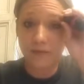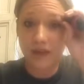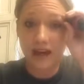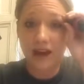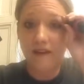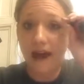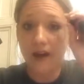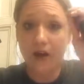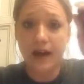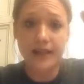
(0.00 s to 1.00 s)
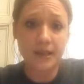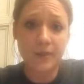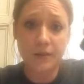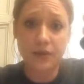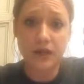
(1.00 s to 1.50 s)
like I've had all kinds of
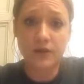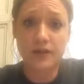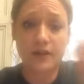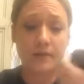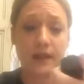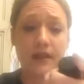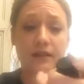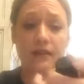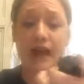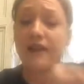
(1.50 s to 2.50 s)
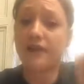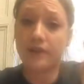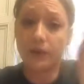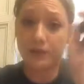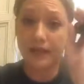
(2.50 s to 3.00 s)
people use them and I've
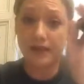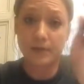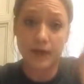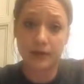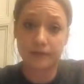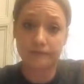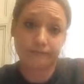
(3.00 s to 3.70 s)
never replaced a bottle.